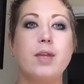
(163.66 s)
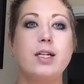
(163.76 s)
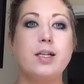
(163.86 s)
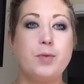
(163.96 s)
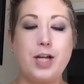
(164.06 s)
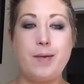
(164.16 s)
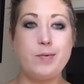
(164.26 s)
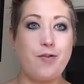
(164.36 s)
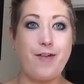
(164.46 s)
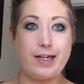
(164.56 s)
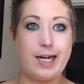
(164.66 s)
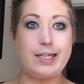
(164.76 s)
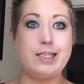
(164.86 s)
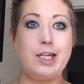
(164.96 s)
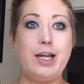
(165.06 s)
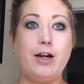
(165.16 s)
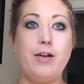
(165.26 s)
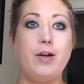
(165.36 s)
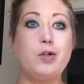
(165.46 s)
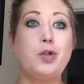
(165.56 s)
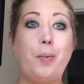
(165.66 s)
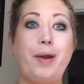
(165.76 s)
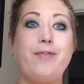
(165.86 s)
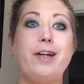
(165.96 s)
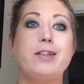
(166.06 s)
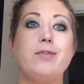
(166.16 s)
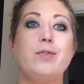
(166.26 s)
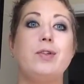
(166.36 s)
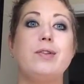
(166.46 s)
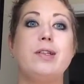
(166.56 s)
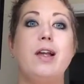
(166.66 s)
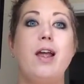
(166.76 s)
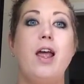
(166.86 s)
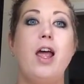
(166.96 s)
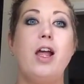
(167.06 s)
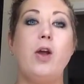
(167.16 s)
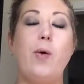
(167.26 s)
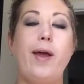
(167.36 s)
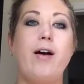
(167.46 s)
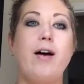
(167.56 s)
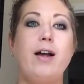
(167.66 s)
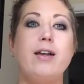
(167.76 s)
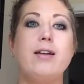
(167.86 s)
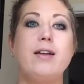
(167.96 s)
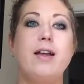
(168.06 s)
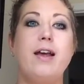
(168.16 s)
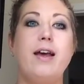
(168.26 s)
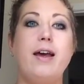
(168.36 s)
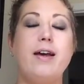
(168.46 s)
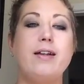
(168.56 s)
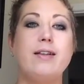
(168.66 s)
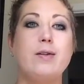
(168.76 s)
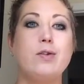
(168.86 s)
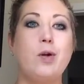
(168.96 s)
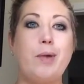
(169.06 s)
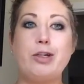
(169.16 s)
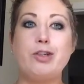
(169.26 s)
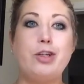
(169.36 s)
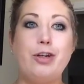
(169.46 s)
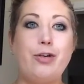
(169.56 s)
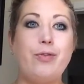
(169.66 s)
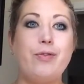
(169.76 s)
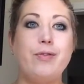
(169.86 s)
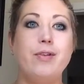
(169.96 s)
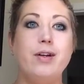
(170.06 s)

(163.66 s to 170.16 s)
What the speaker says: Summer times are fantastic here. There's so many festivals going on, and there's so much to do,